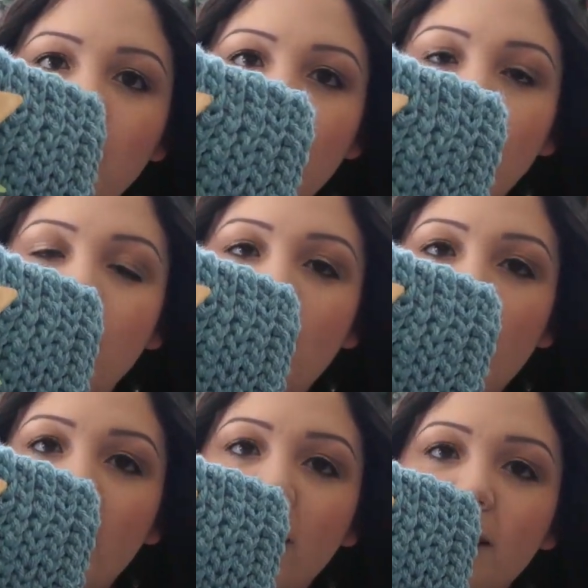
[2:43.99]
Uh,
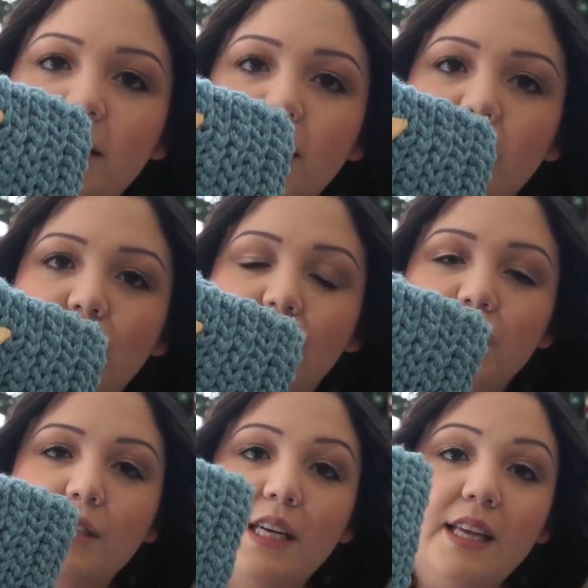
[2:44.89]
and you
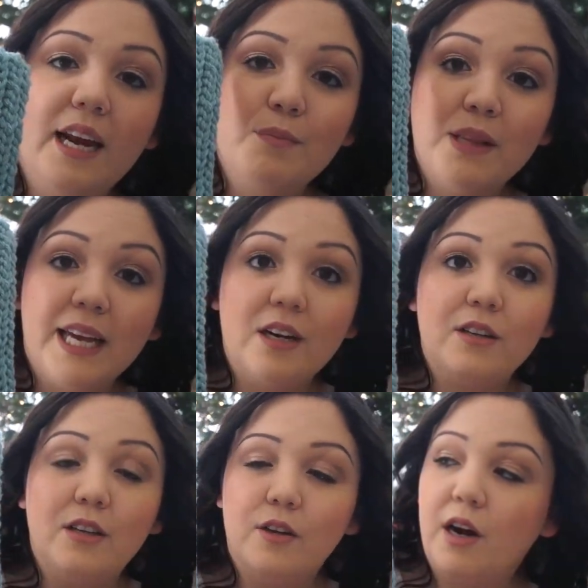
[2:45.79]
can see that I played
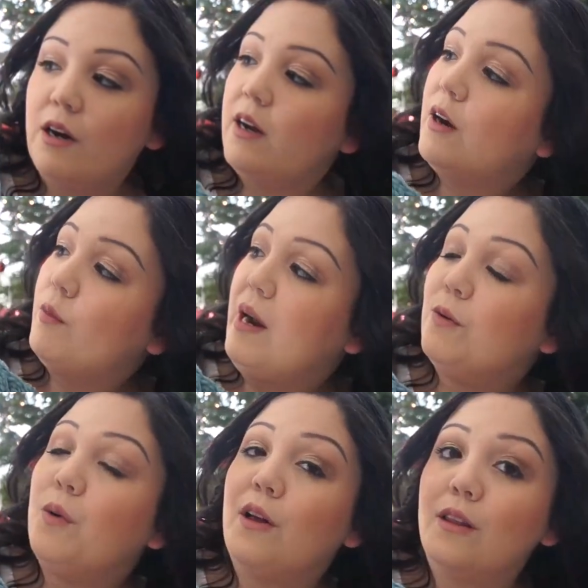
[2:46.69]
a,
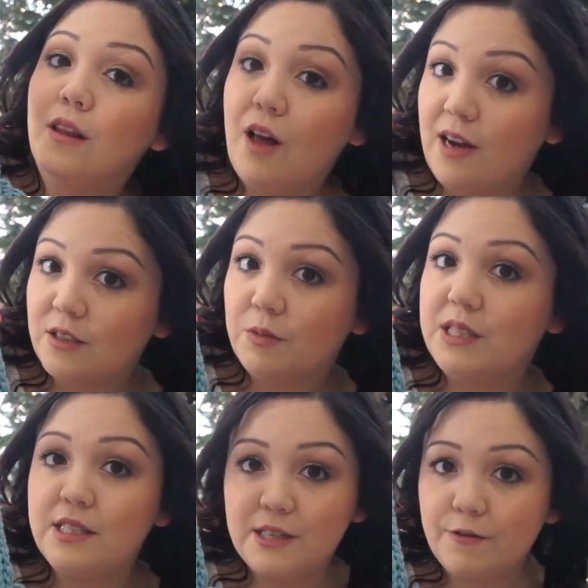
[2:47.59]
around a lot
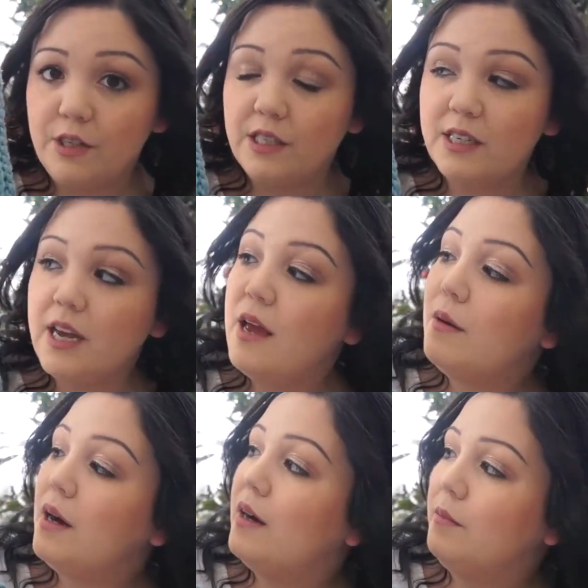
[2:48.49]
with different
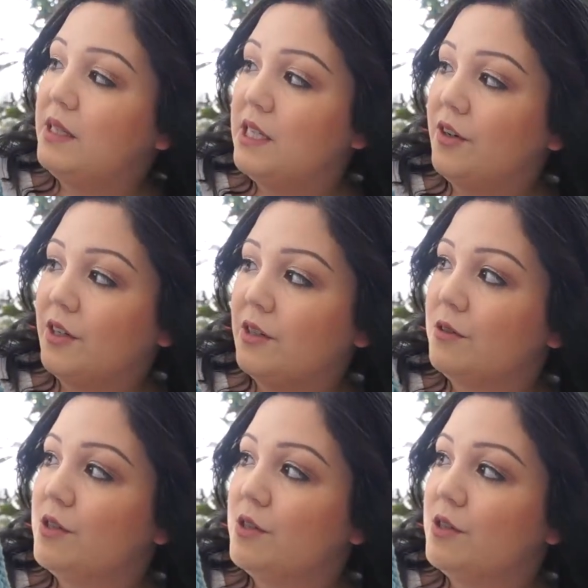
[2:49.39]
uh, materials.